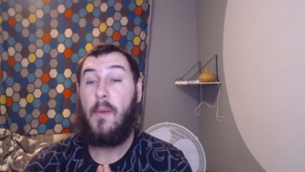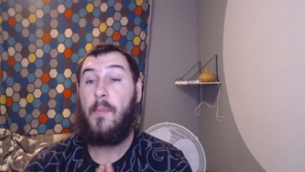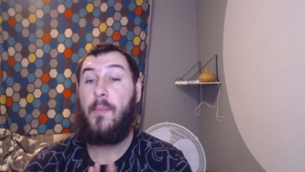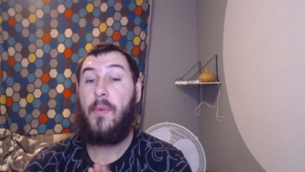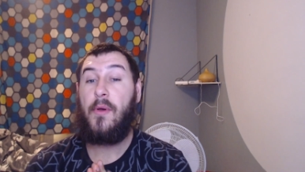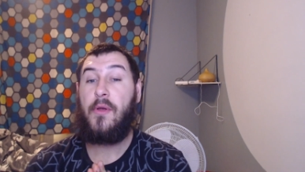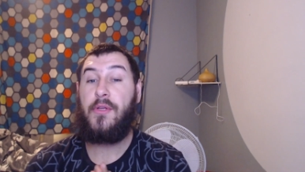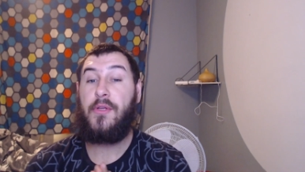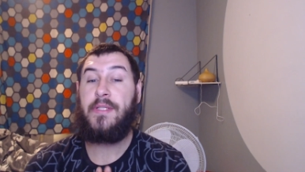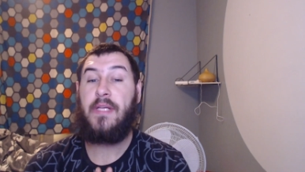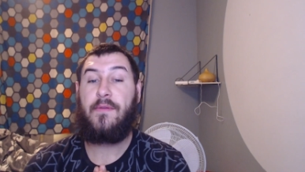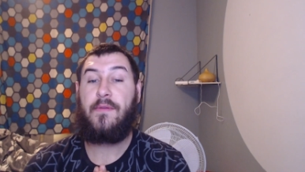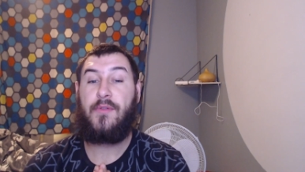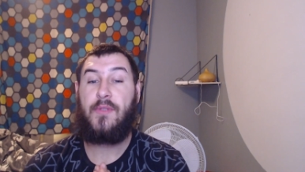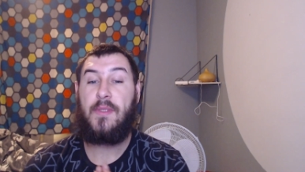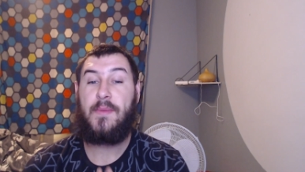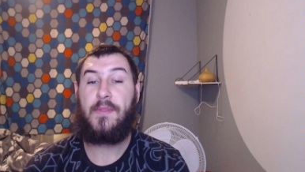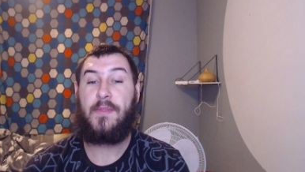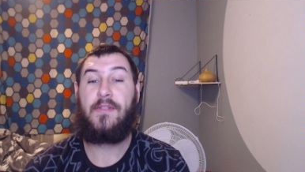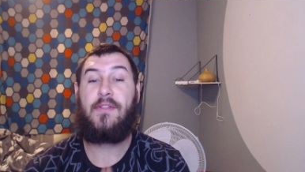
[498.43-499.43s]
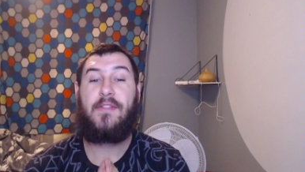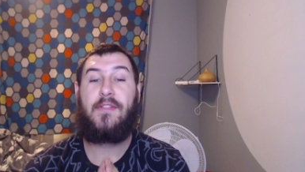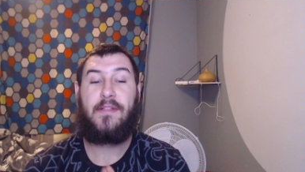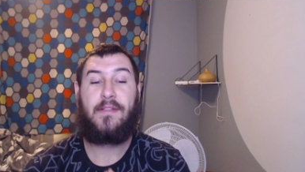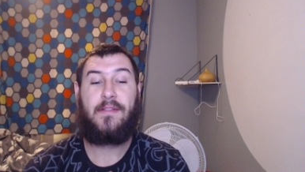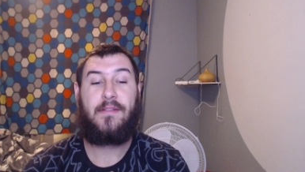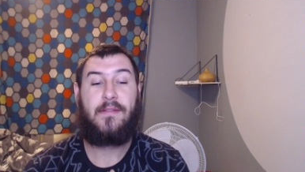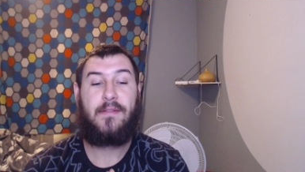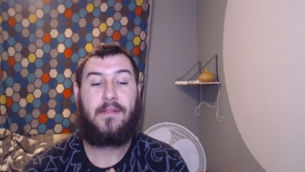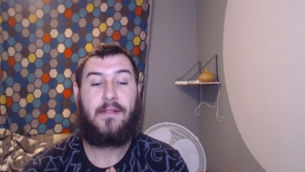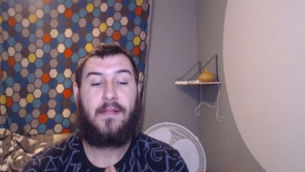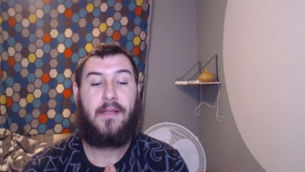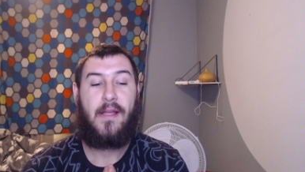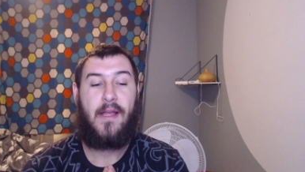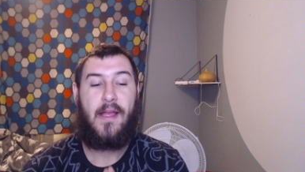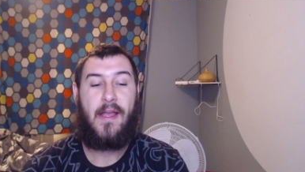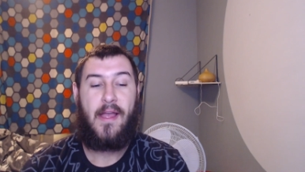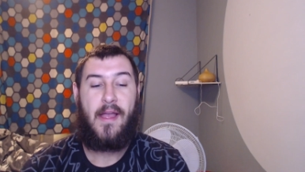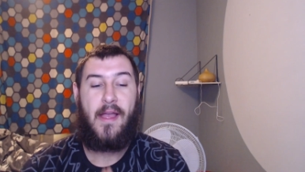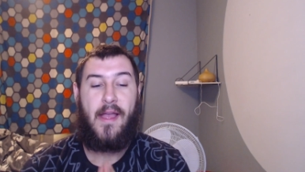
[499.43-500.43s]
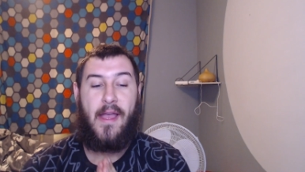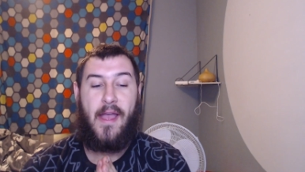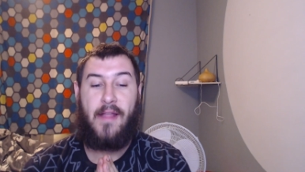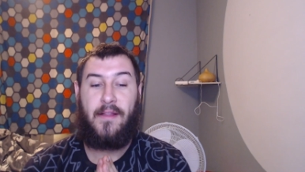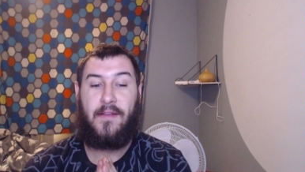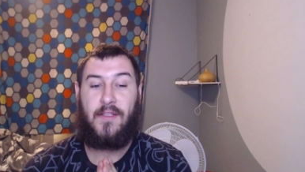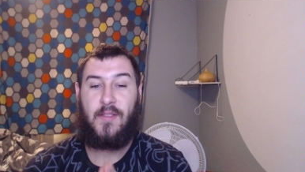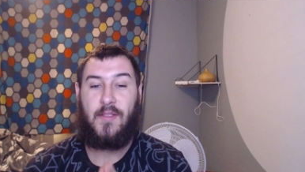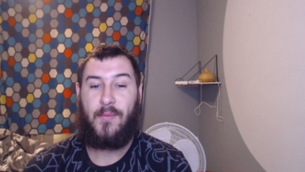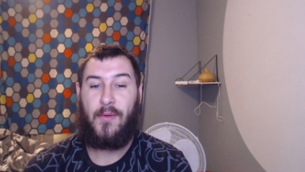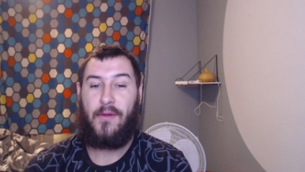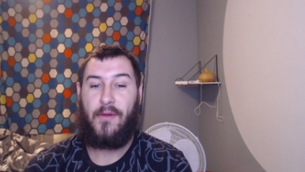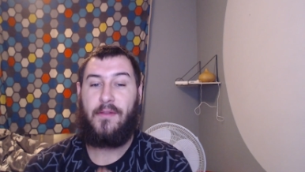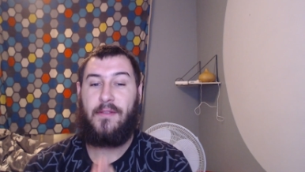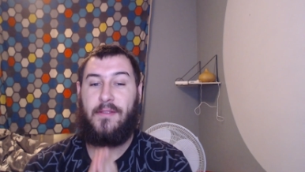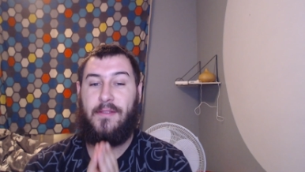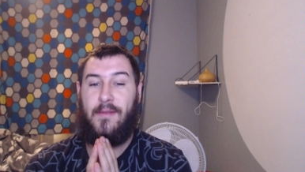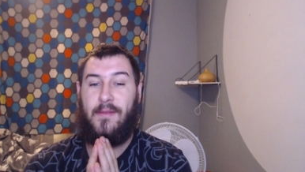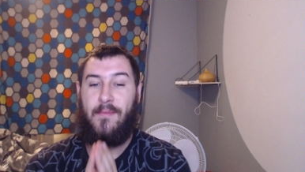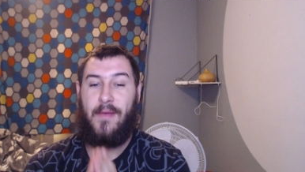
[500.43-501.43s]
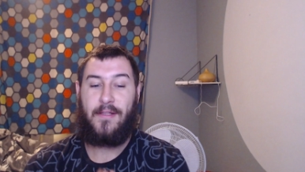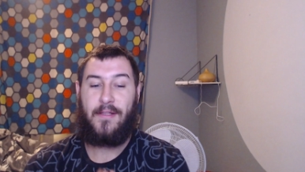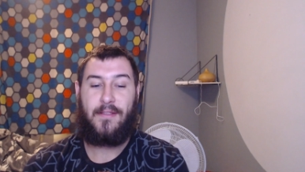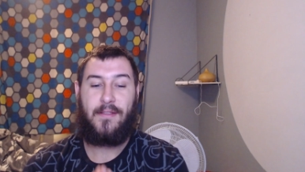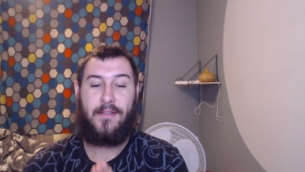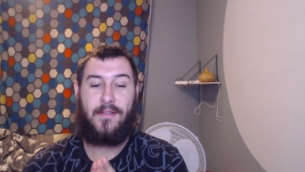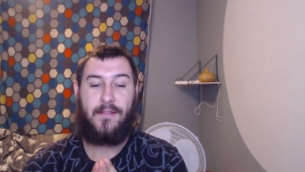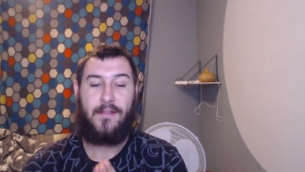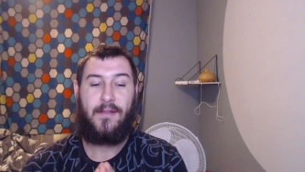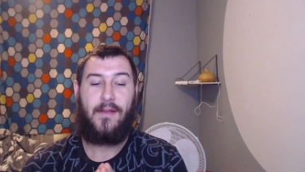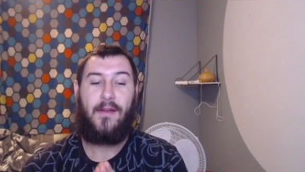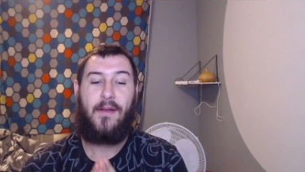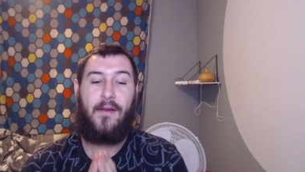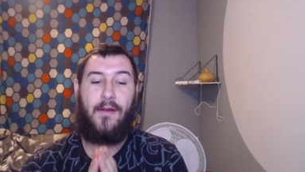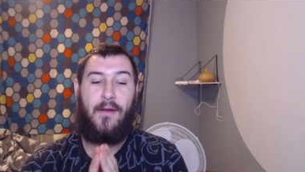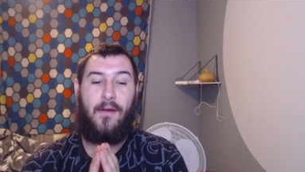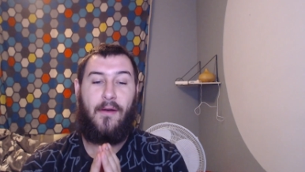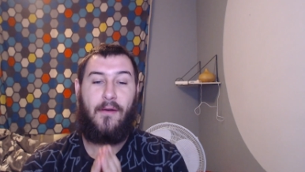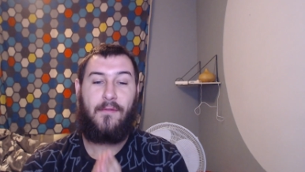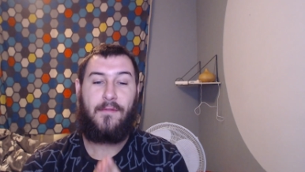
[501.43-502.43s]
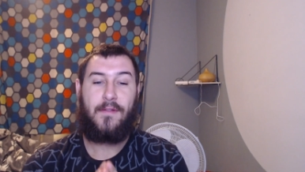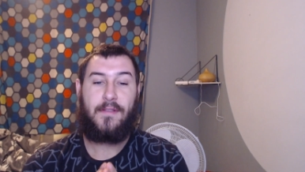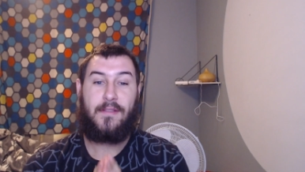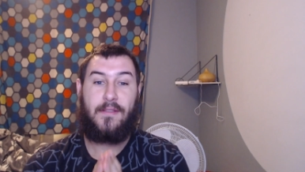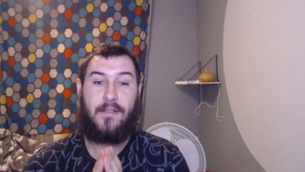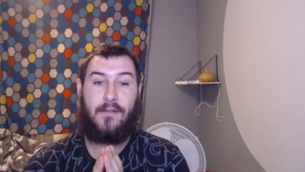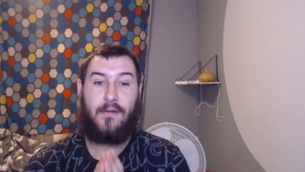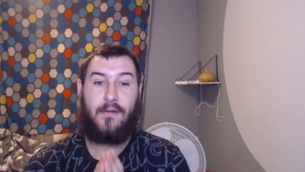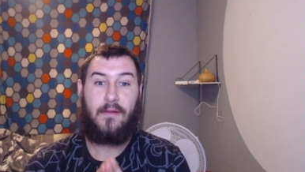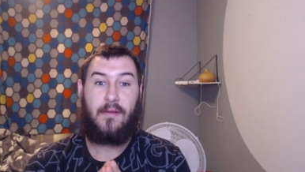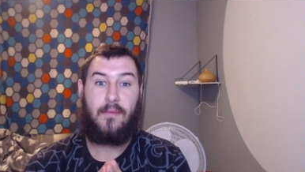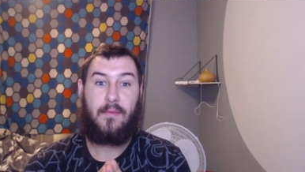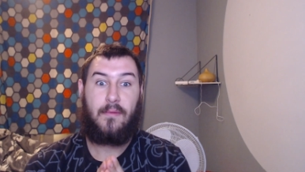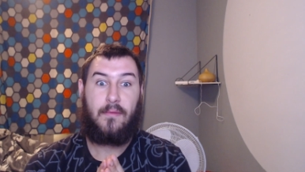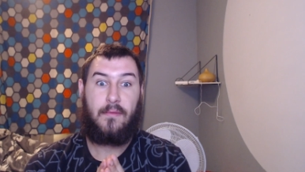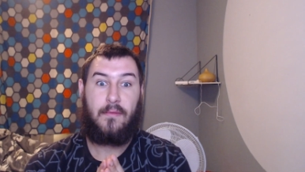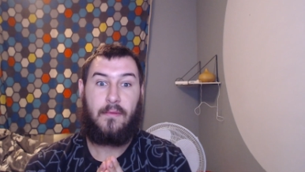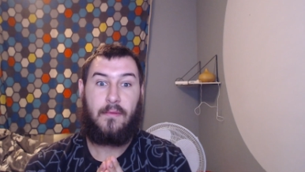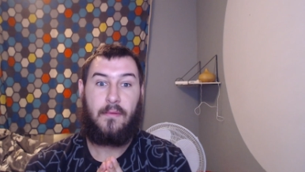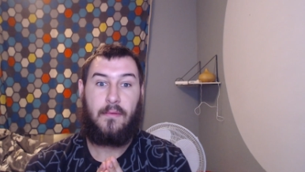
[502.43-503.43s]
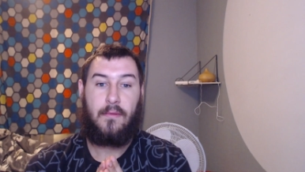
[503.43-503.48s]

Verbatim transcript: Book yourself a trip to New Zealand and experience the magic of this incredible